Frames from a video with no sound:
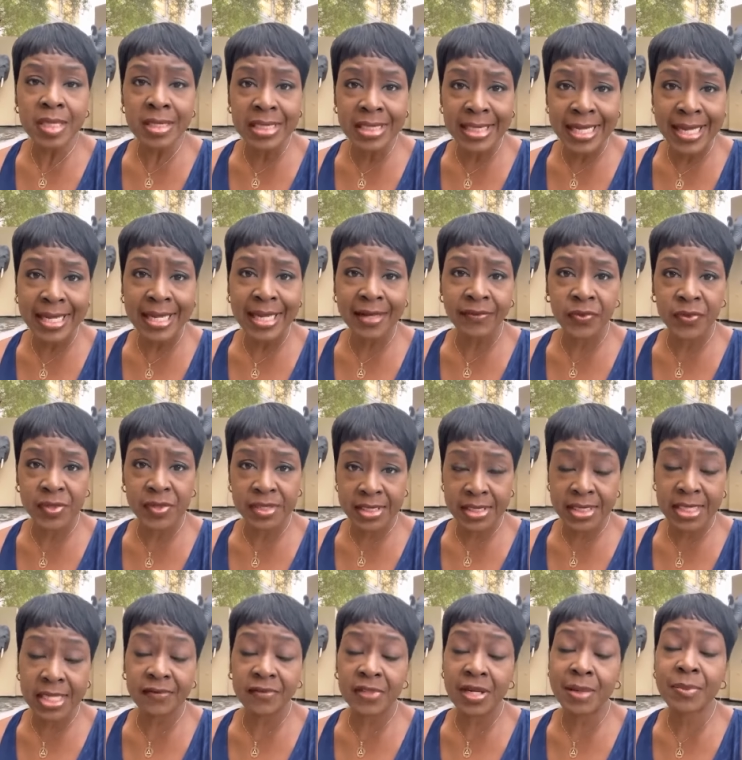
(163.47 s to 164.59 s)
that I have
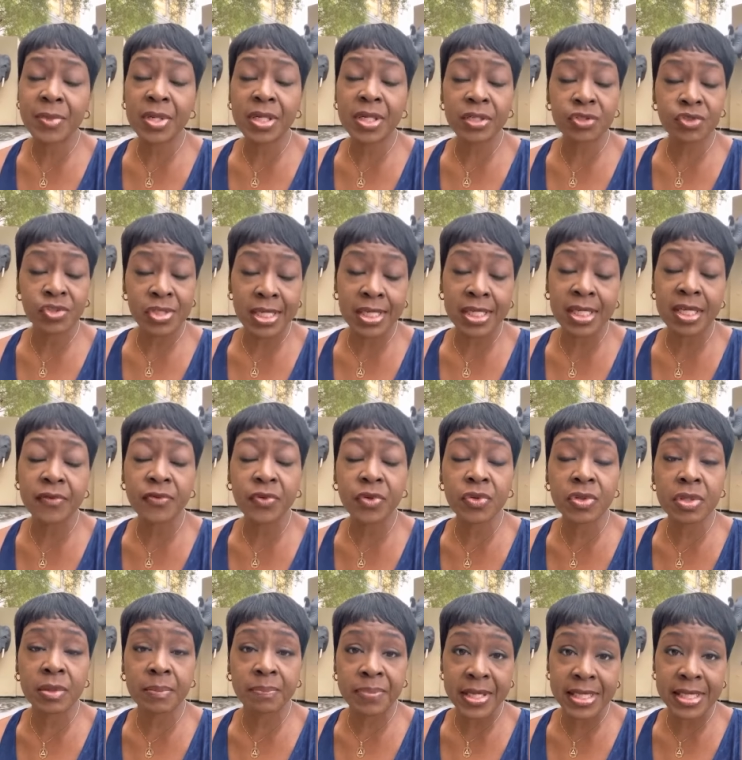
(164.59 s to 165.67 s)
received. I'm going to try to give you the